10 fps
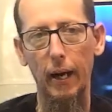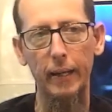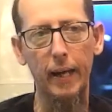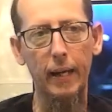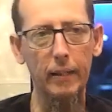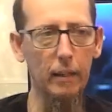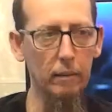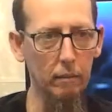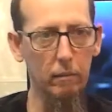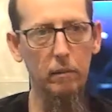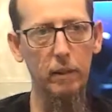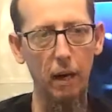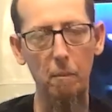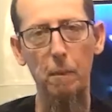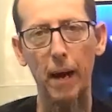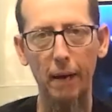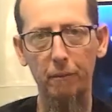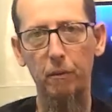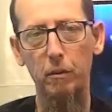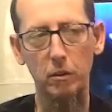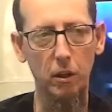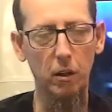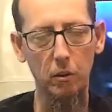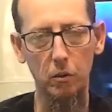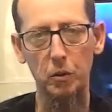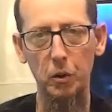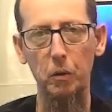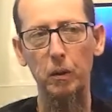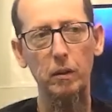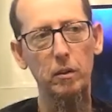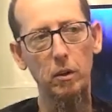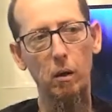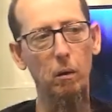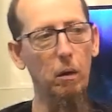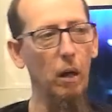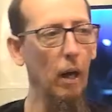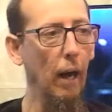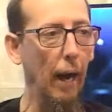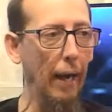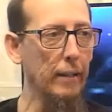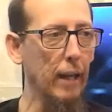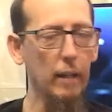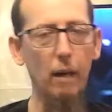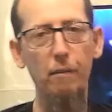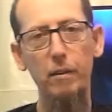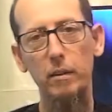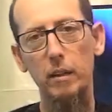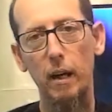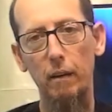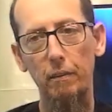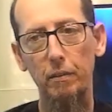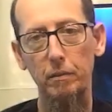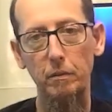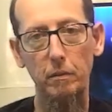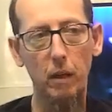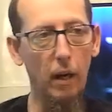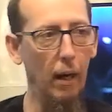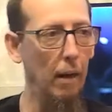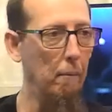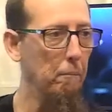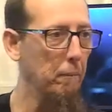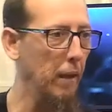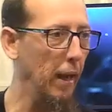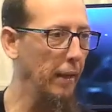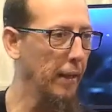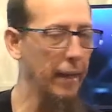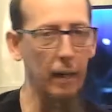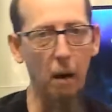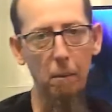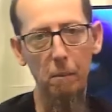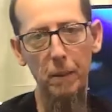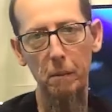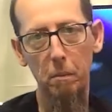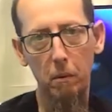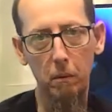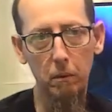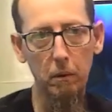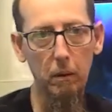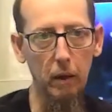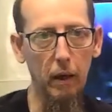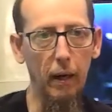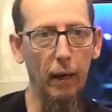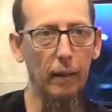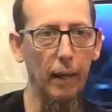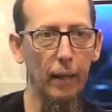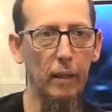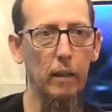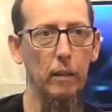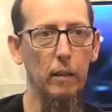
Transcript: kind of come back full circle to it. So I love this stuff. I like helping people. I like